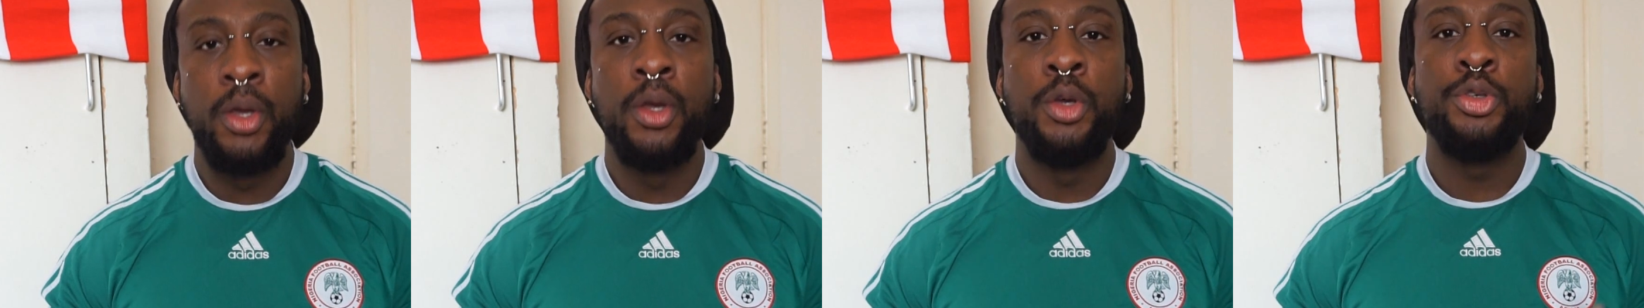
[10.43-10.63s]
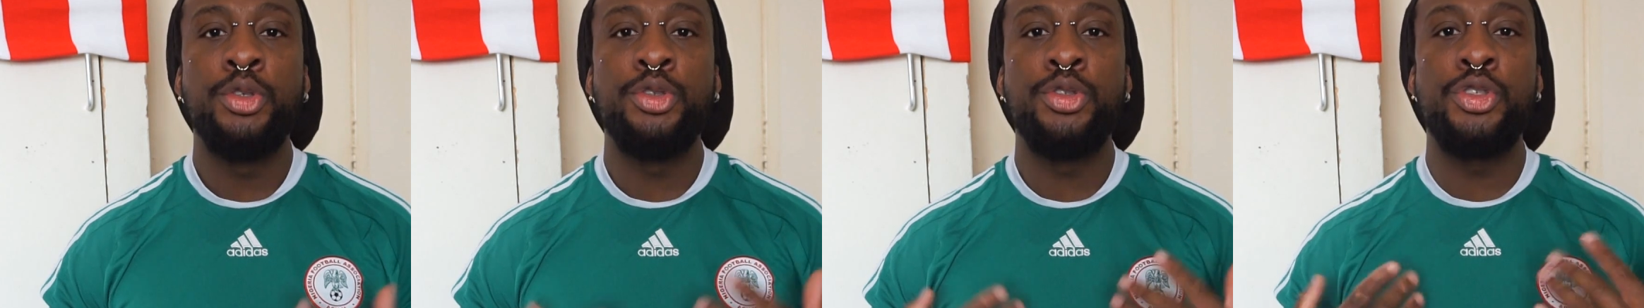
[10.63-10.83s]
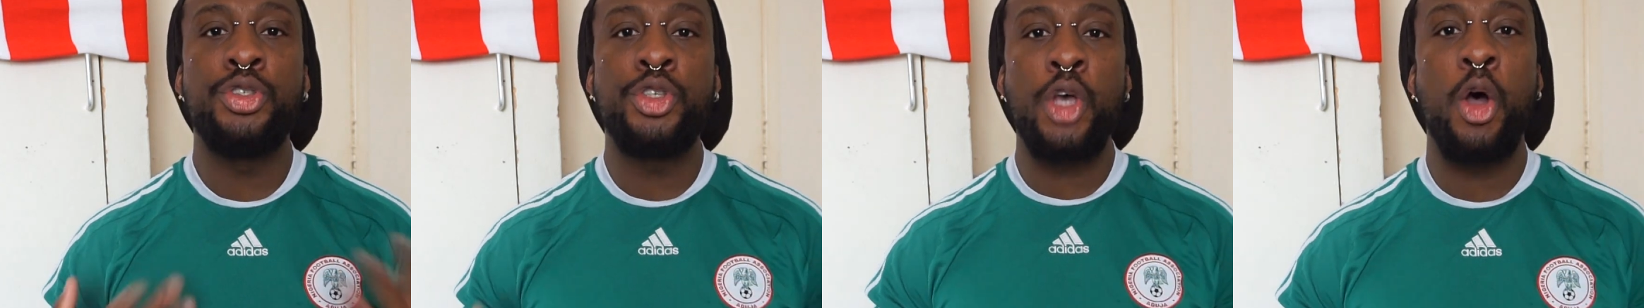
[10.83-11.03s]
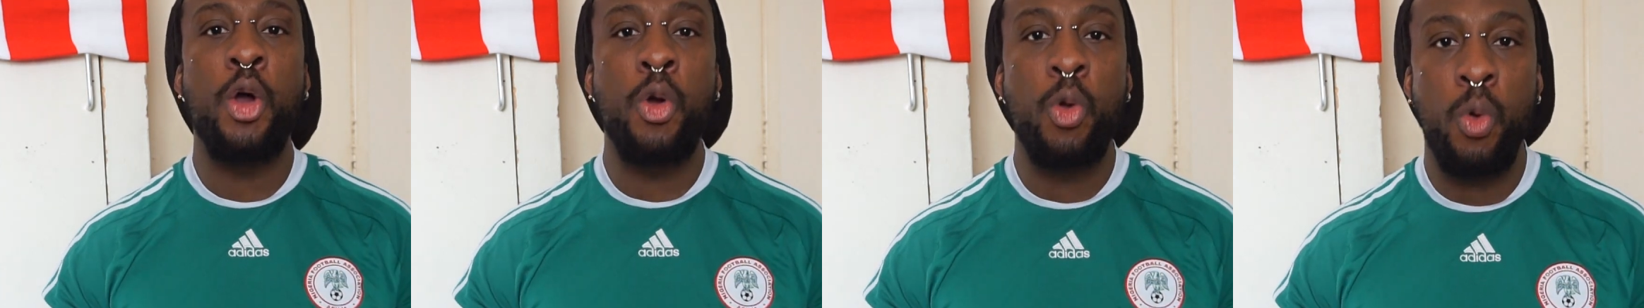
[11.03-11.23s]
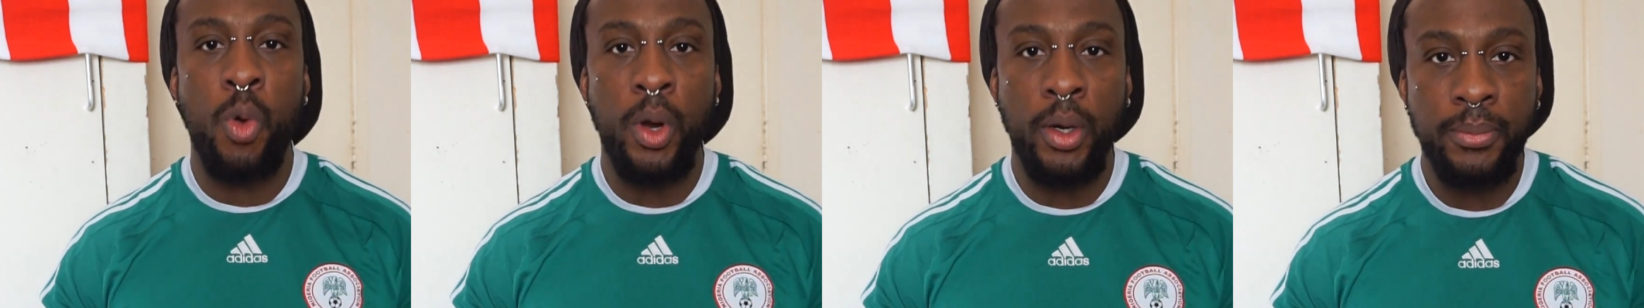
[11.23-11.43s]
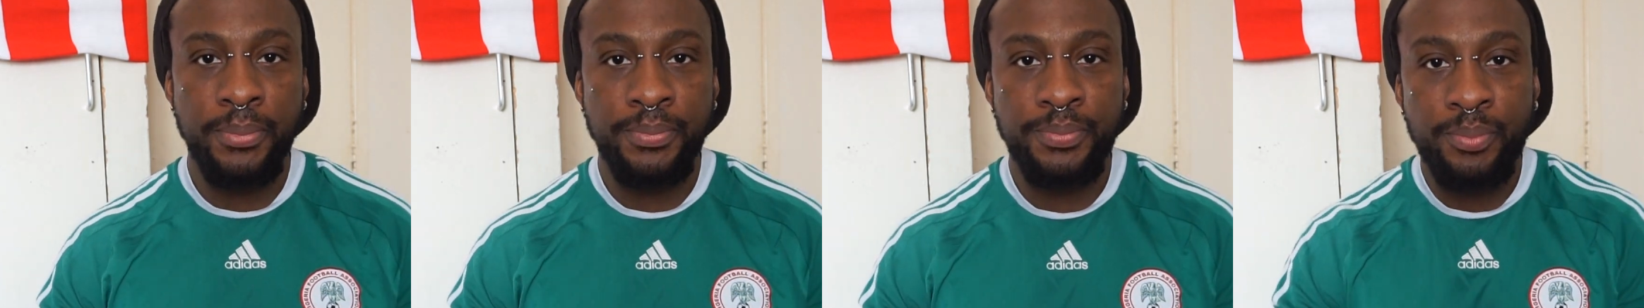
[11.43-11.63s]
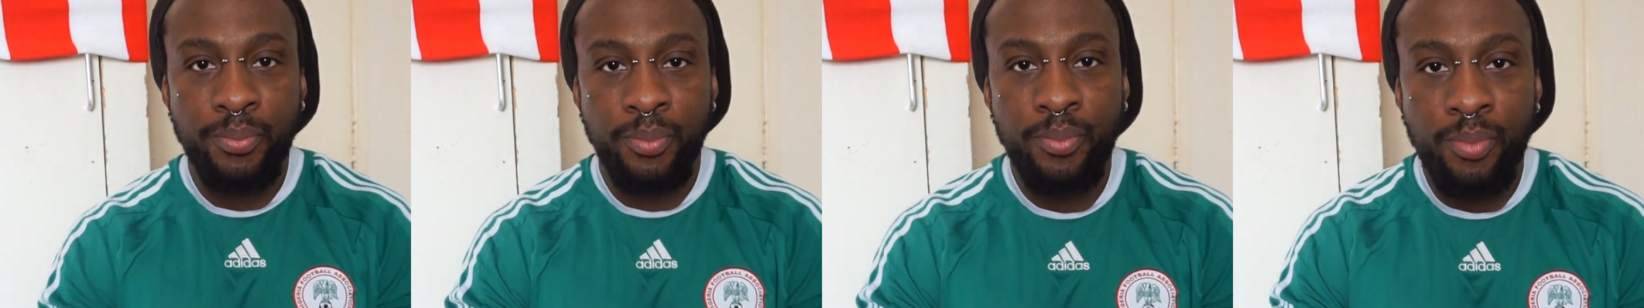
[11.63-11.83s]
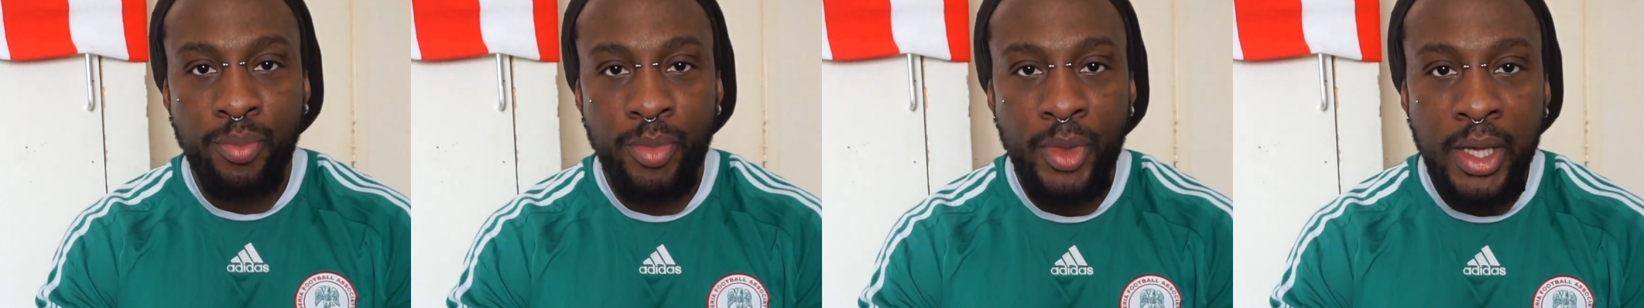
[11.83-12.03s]
So,
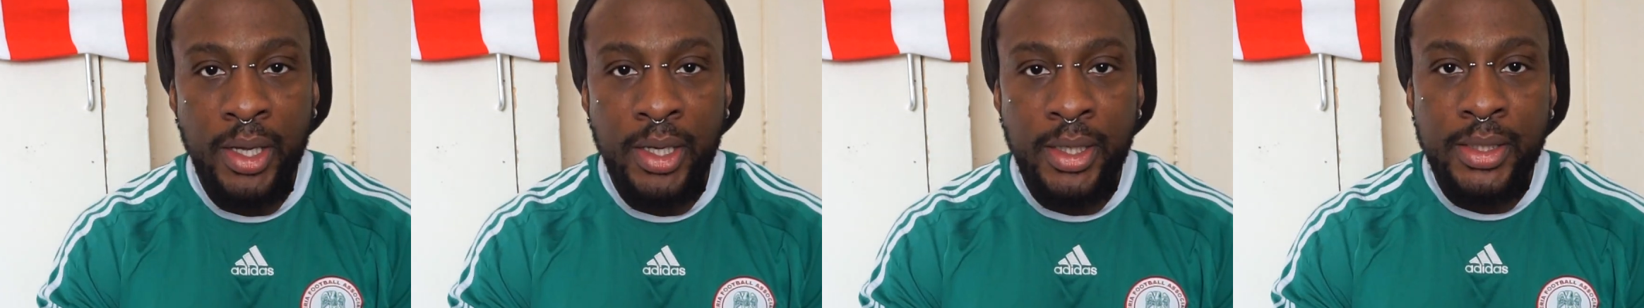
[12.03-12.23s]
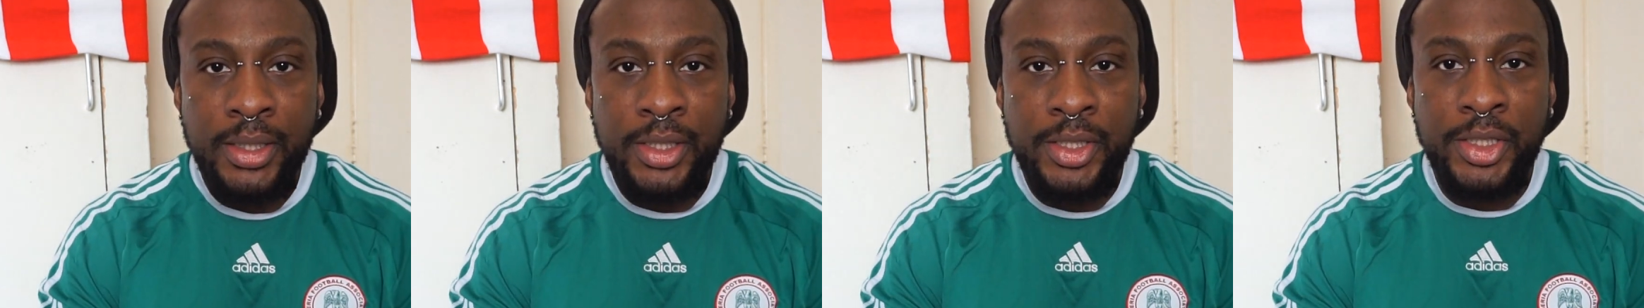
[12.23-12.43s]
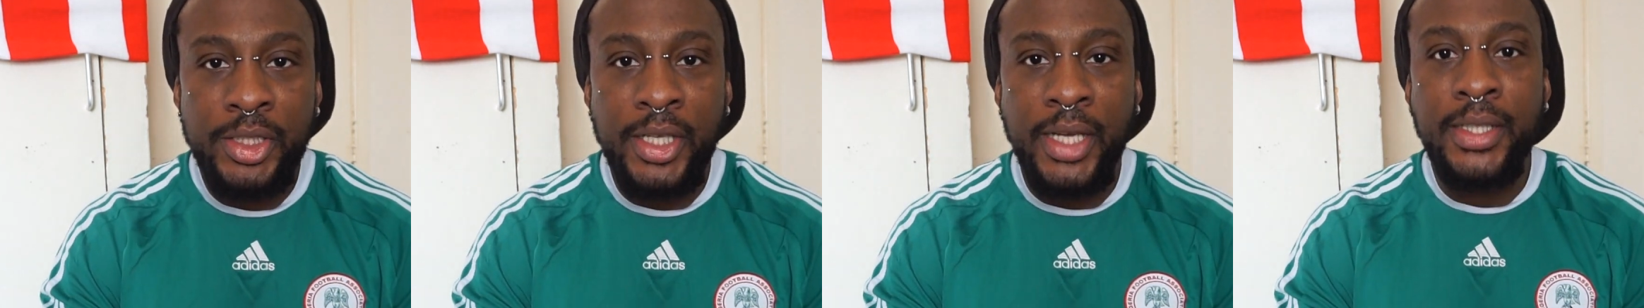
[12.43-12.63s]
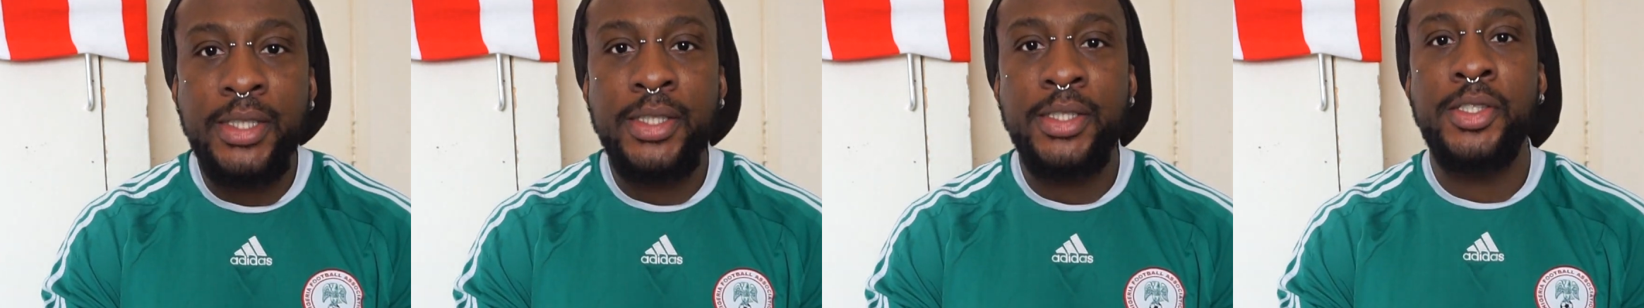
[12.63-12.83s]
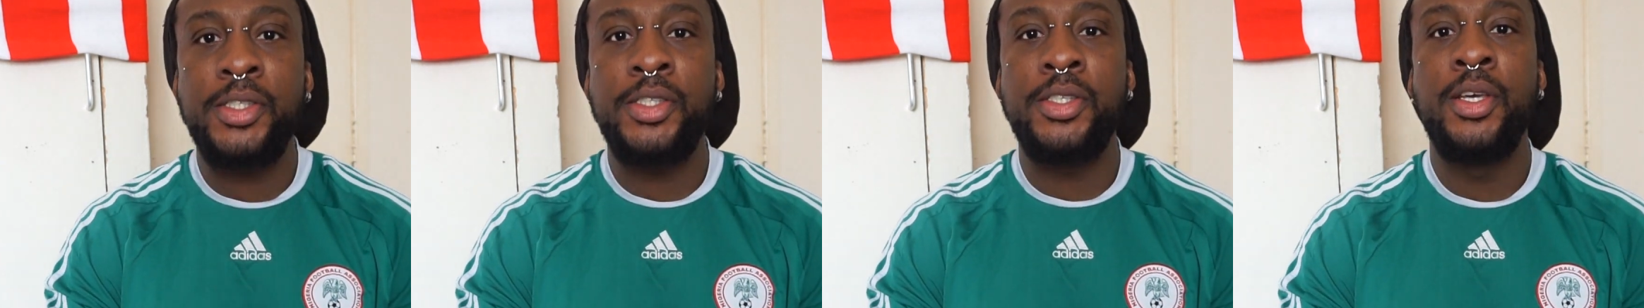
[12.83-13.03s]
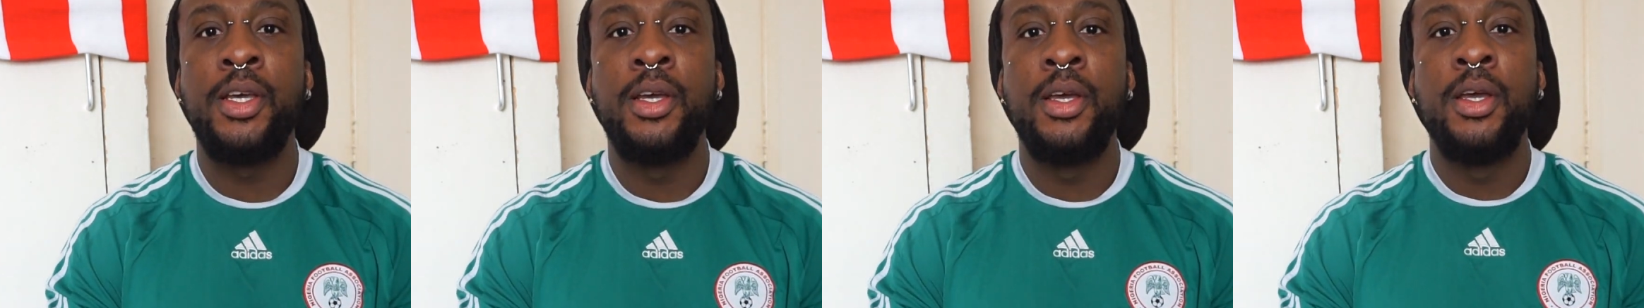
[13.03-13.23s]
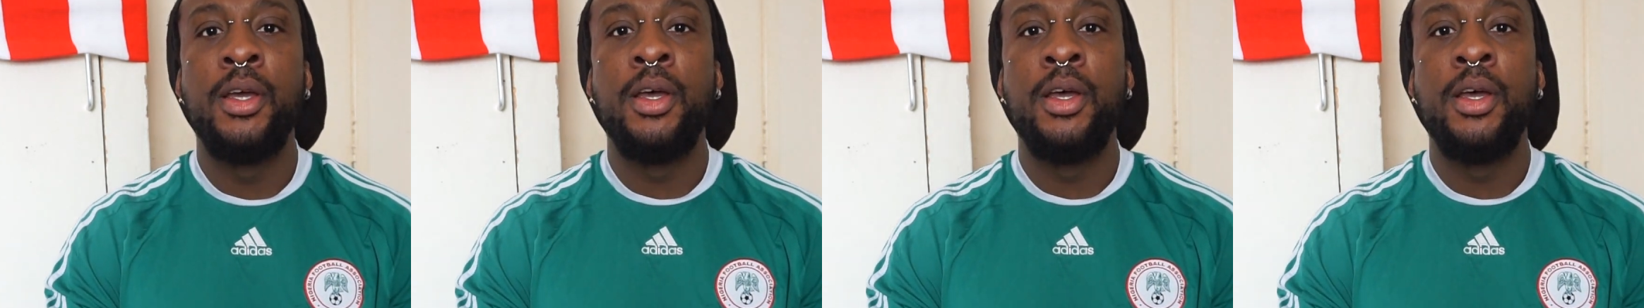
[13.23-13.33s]
since